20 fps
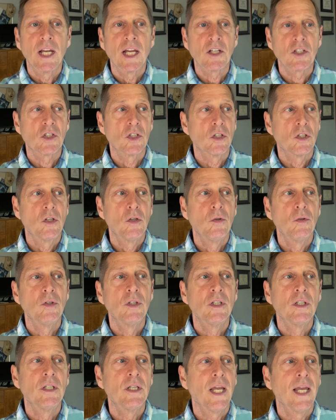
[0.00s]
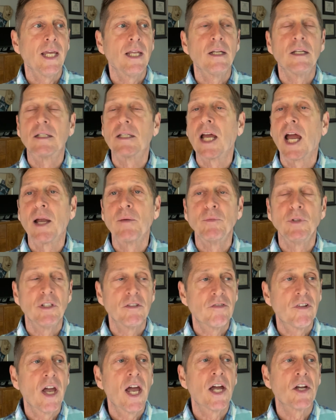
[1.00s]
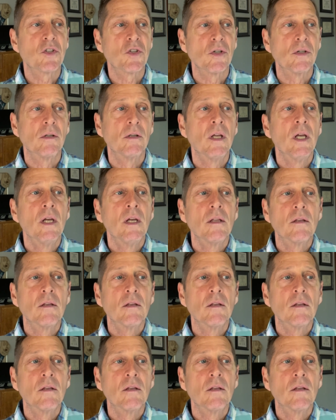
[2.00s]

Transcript: executed in a timely fashion,